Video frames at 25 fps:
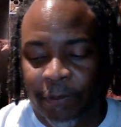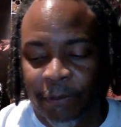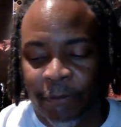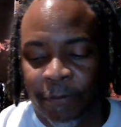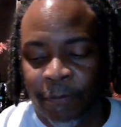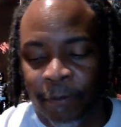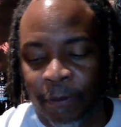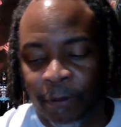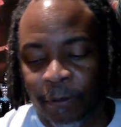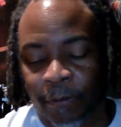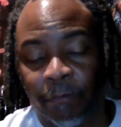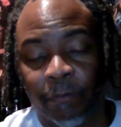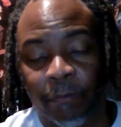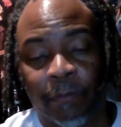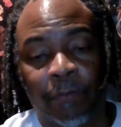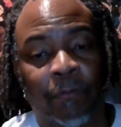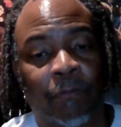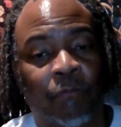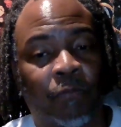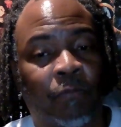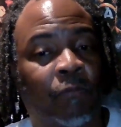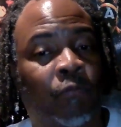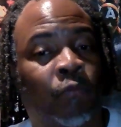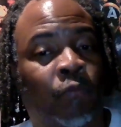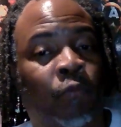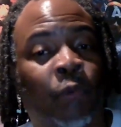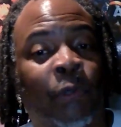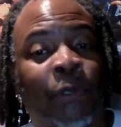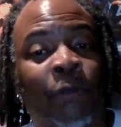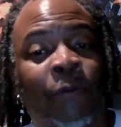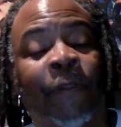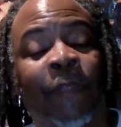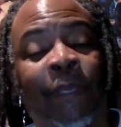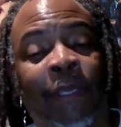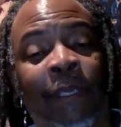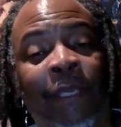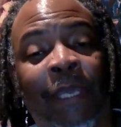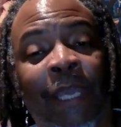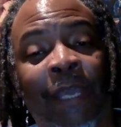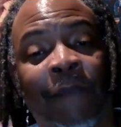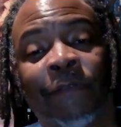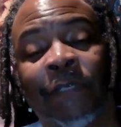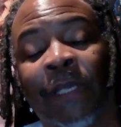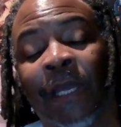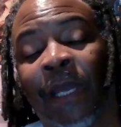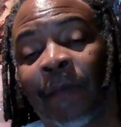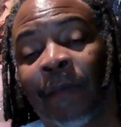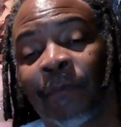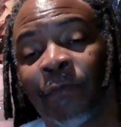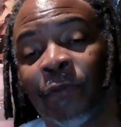you know, will they
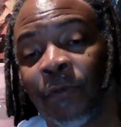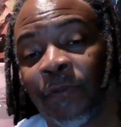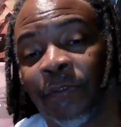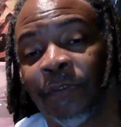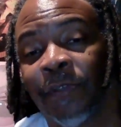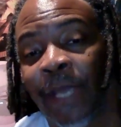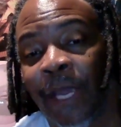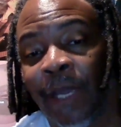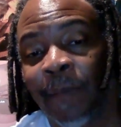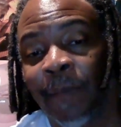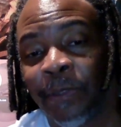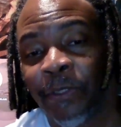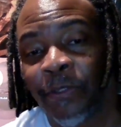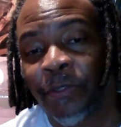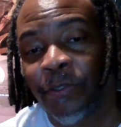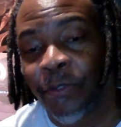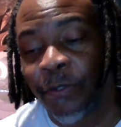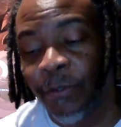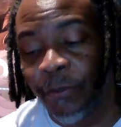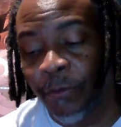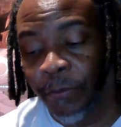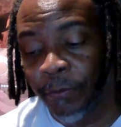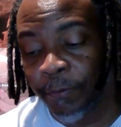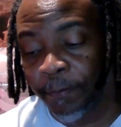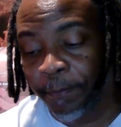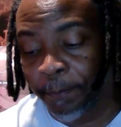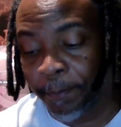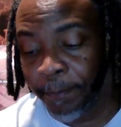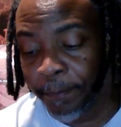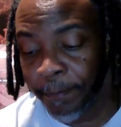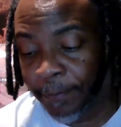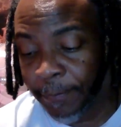have time to establish Doom